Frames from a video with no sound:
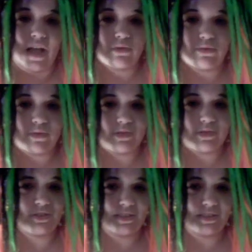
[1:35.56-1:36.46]
watching the
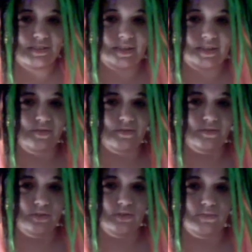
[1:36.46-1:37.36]
second
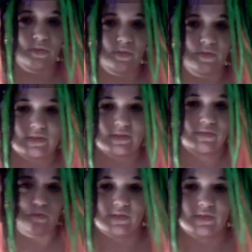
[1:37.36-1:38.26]
Grudge movie. It's the first
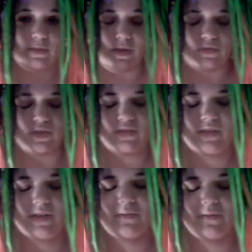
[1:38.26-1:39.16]
time I ever saw that
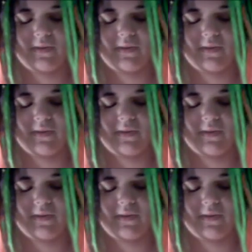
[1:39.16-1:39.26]
one.